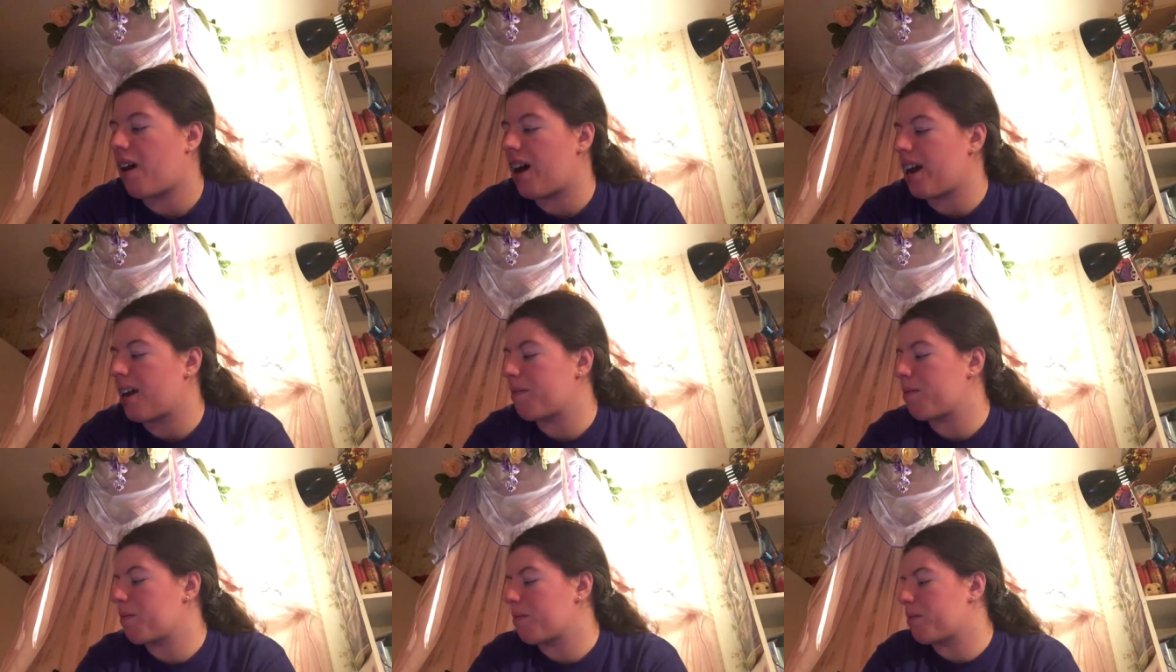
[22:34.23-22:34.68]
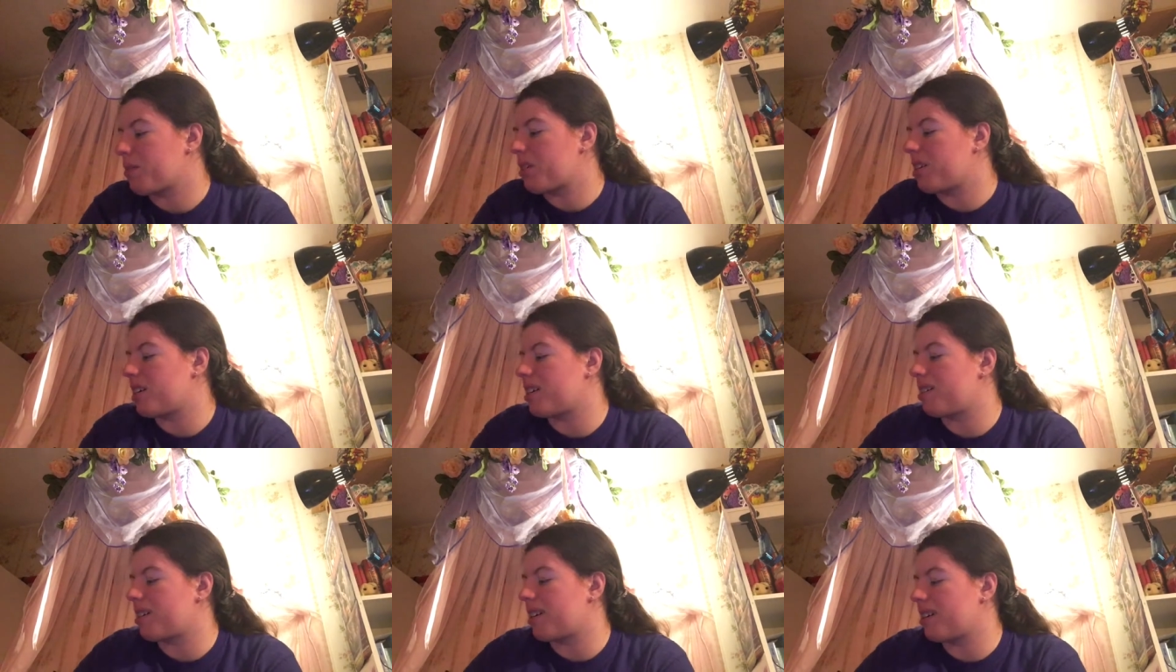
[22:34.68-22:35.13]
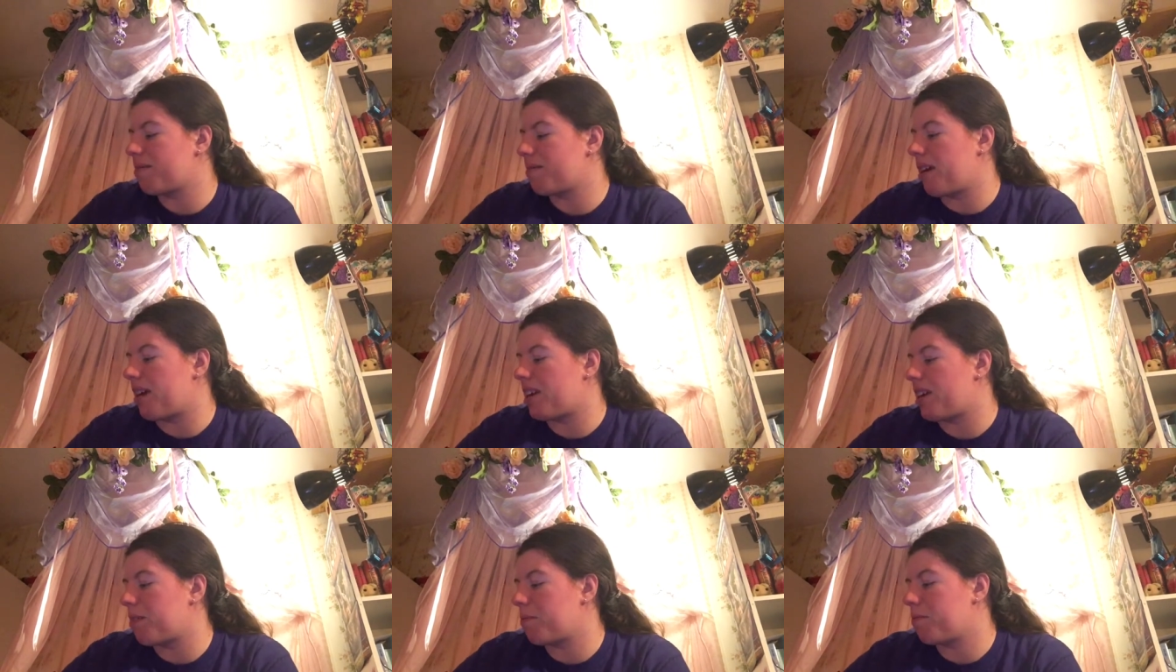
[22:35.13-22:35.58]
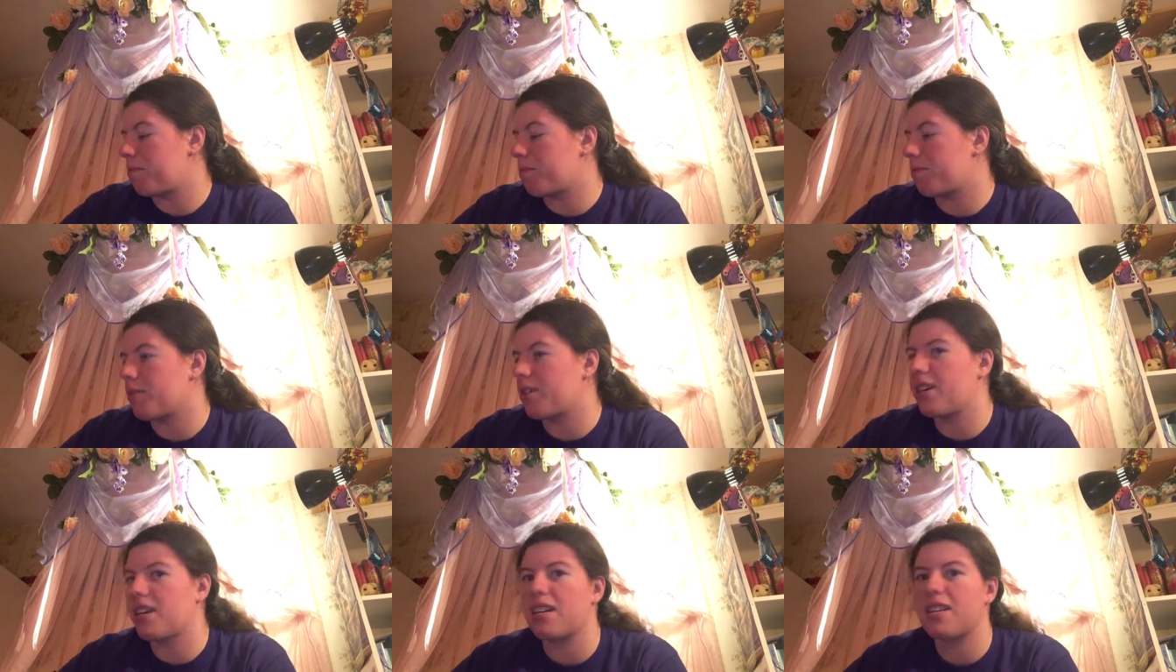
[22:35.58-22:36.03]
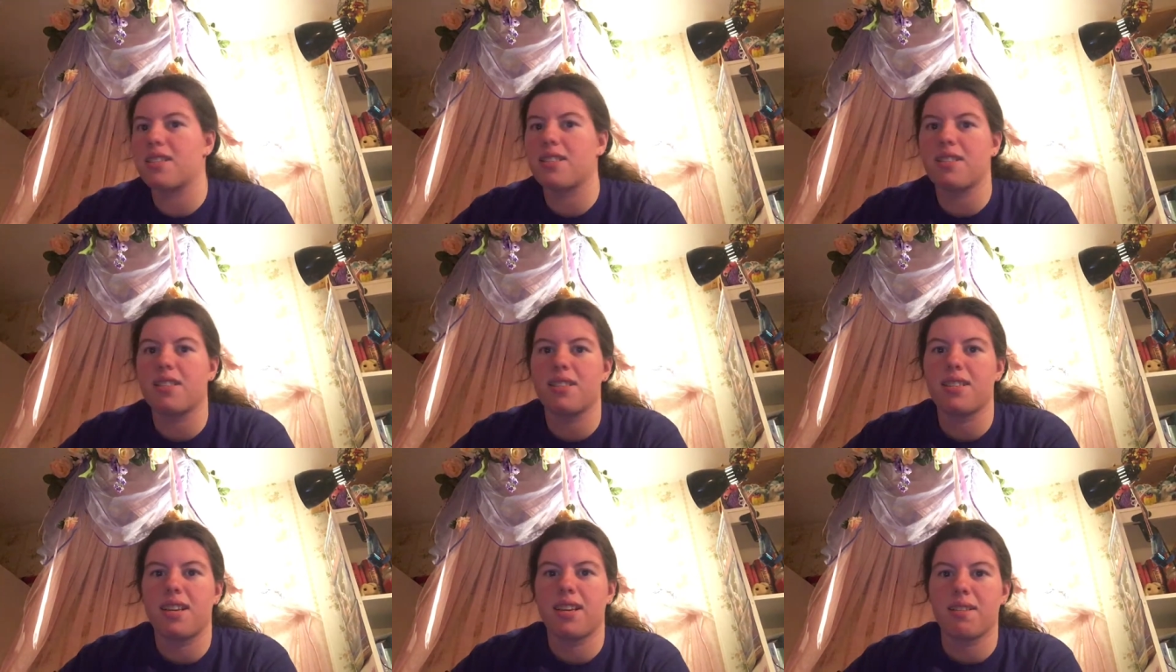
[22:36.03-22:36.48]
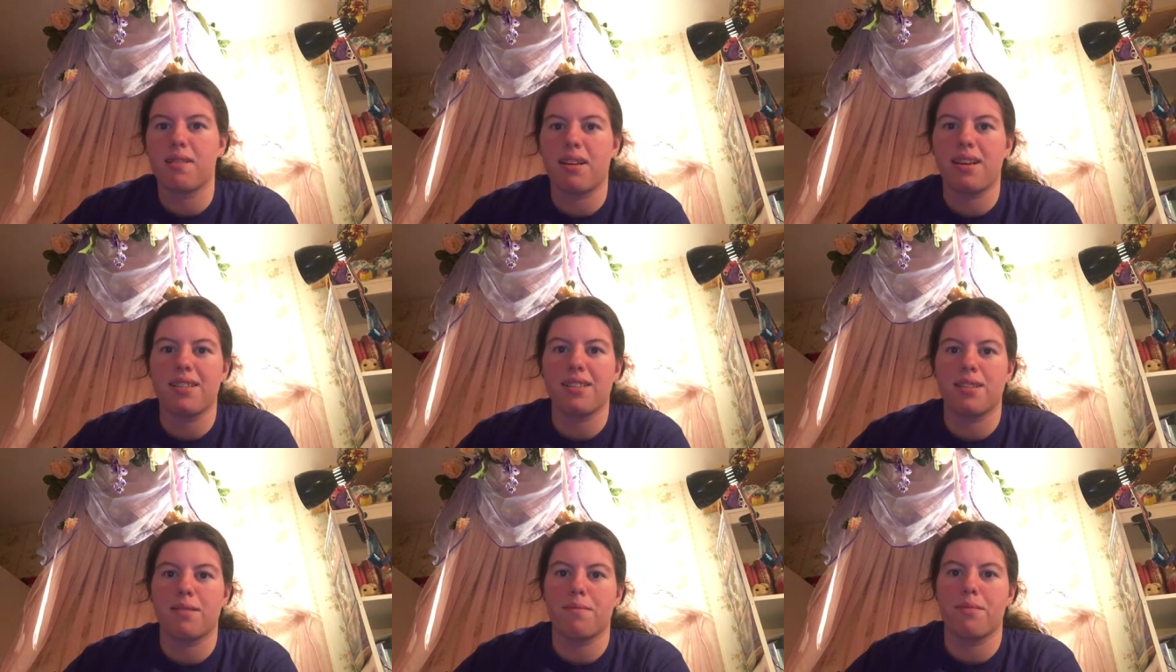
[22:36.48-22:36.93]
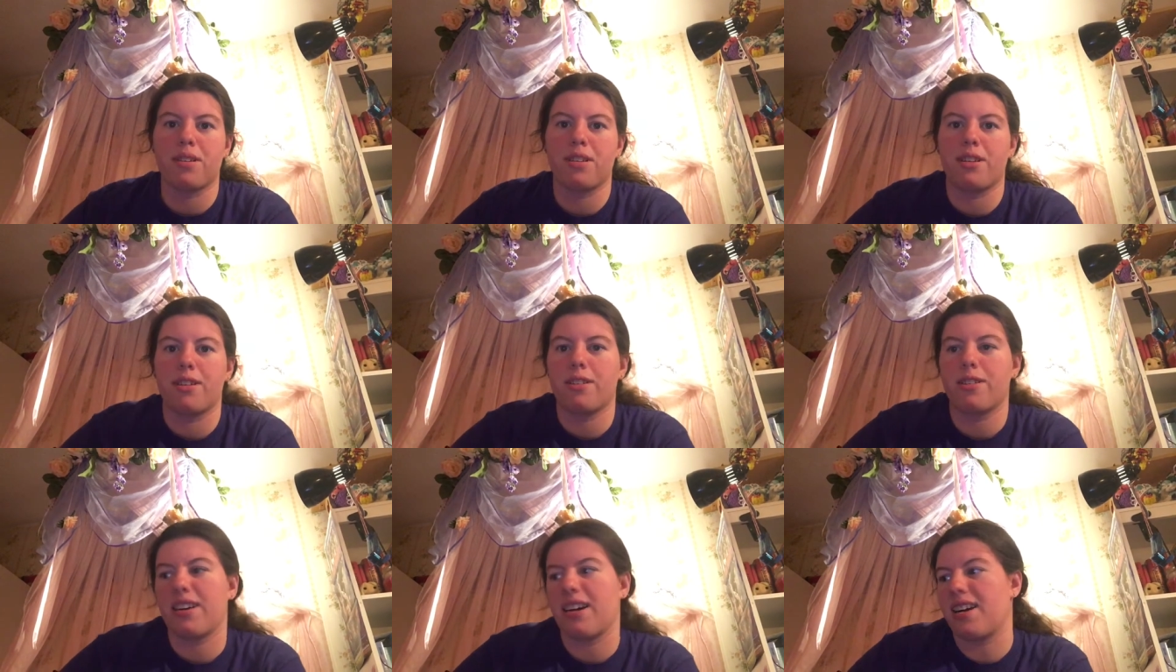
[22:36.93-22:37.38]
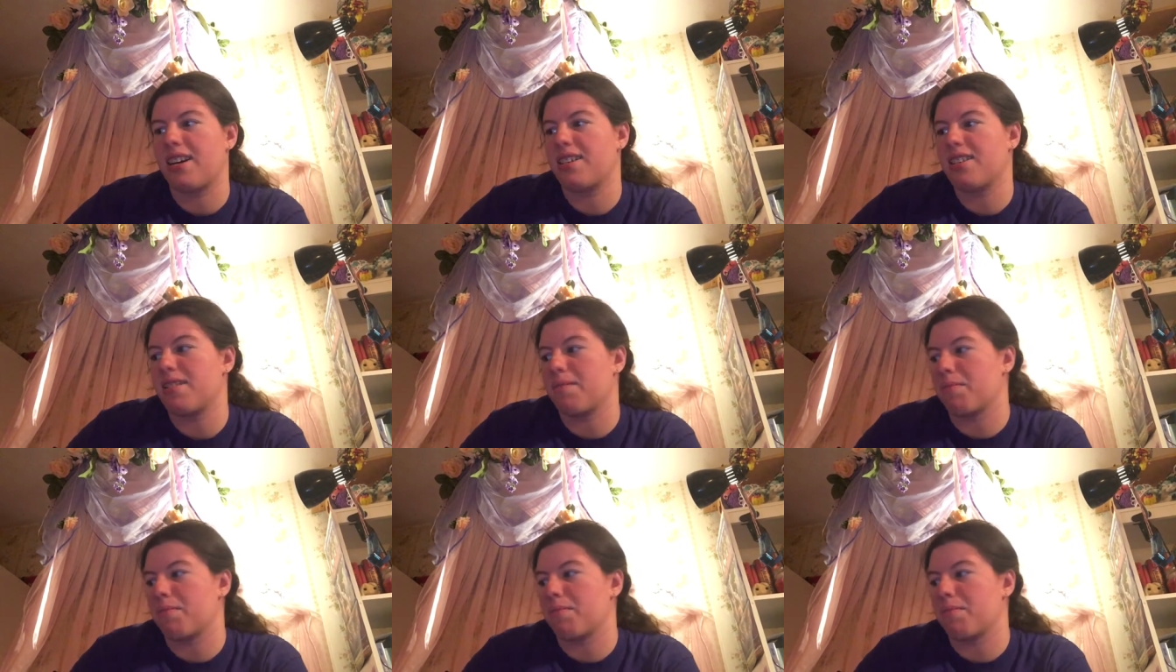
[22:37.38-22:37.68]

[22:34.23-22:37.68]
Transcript: I haven't really done any reading since I last updated you guys.